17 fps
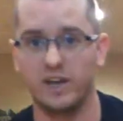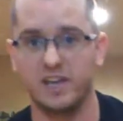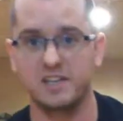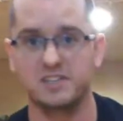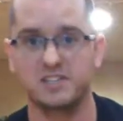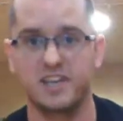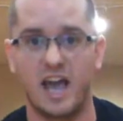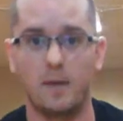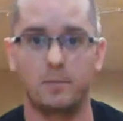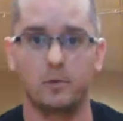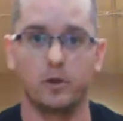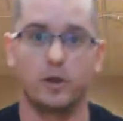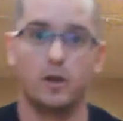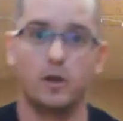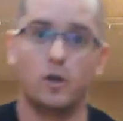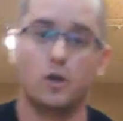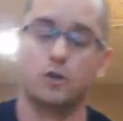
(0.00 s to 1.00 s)
scapula,
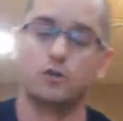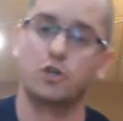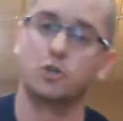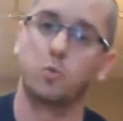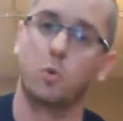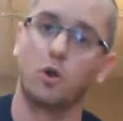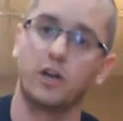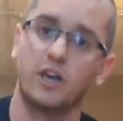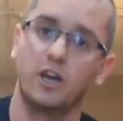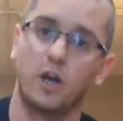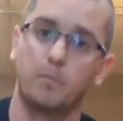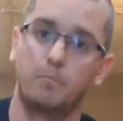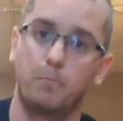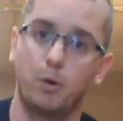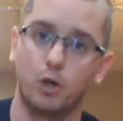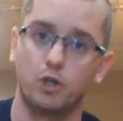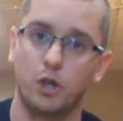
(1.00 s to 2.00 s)
just working on
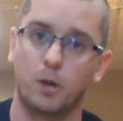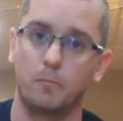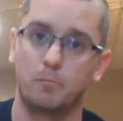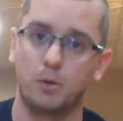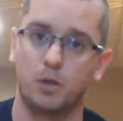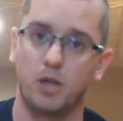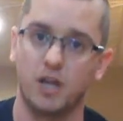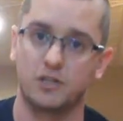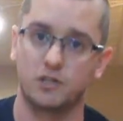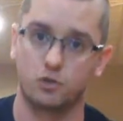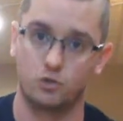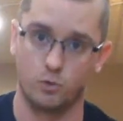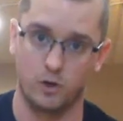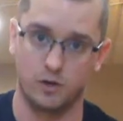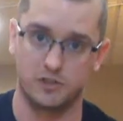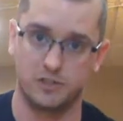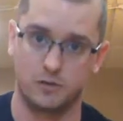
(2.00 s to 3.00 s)
push-up plus
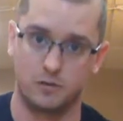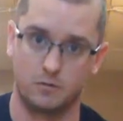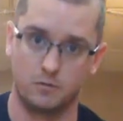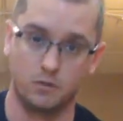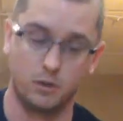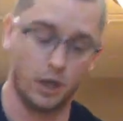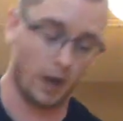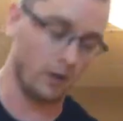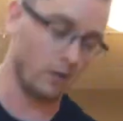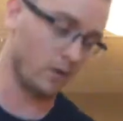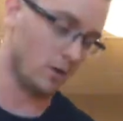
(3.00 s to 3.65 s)
drills, okay?